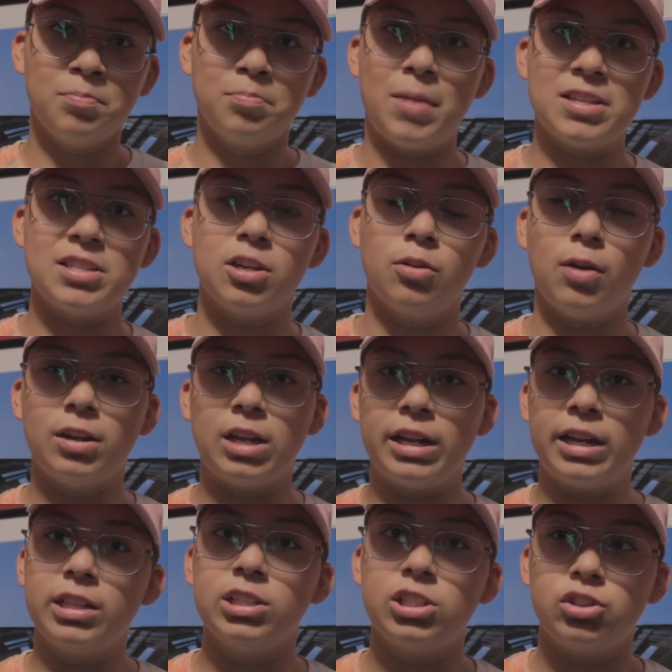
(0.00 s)
messing around
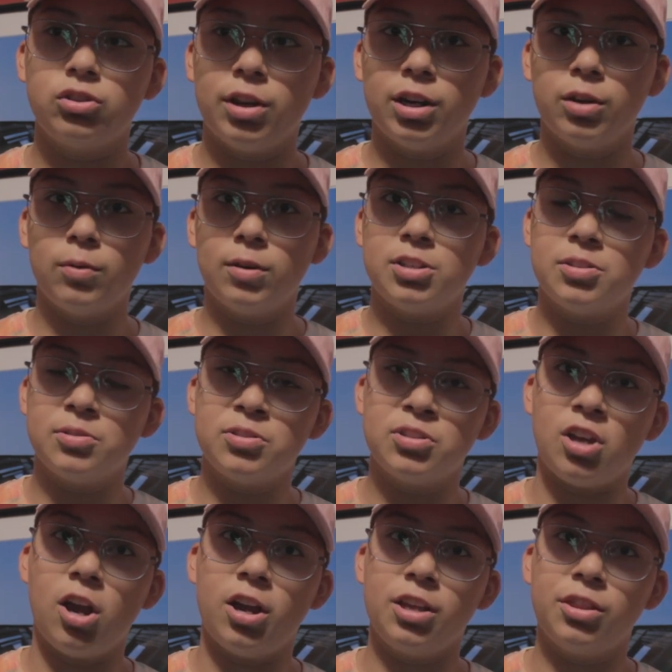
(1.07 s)
on Illustrator while she
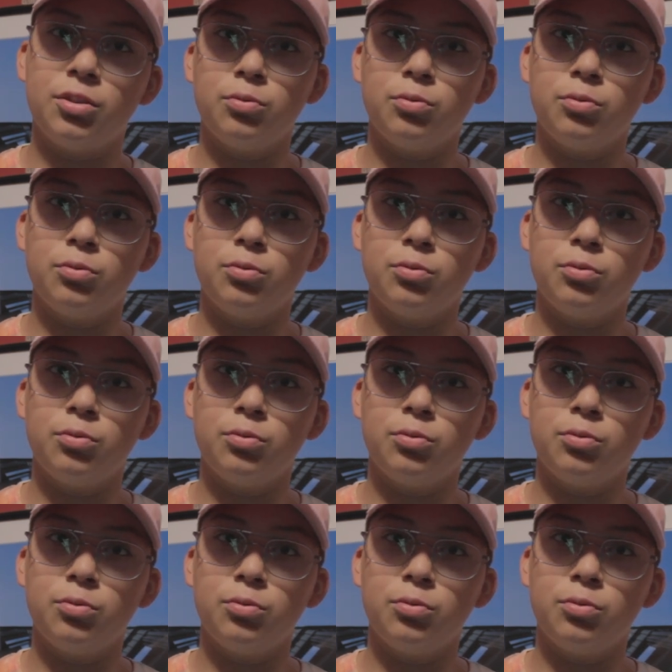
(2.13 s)
was talking